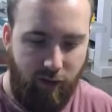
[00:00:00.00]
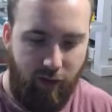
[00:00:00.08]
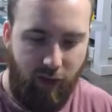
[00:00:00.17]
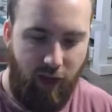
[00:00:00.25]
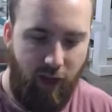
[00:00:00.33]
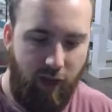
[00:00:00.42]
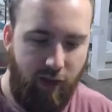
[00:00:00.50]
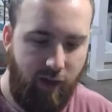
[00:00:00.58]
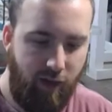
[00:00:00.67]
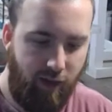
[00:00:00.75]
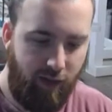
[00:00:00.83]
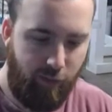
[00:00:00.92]
And
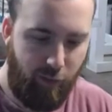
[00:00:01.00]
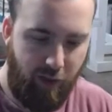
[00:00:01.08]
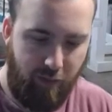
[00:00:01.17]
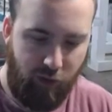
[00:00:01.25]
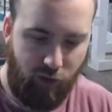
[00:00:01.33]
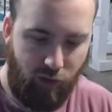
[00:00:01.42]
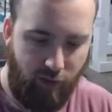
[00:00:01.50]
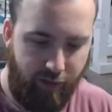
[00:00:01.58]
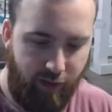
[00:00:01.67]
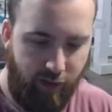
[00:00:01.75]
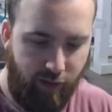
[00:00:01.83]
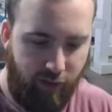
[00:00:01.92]
uh, that's pretty much all the
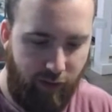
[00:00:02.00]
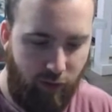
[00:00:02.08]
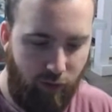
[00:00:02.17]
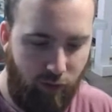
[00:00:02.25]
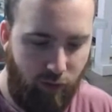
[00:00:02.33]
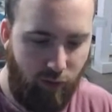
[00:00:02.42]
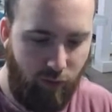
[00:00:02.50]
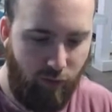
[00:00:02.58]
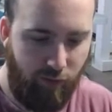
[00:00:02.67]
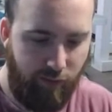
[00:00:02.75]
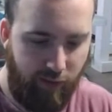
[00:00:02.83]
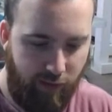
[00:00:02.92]
healthy new
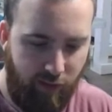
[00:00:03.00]
growth right there.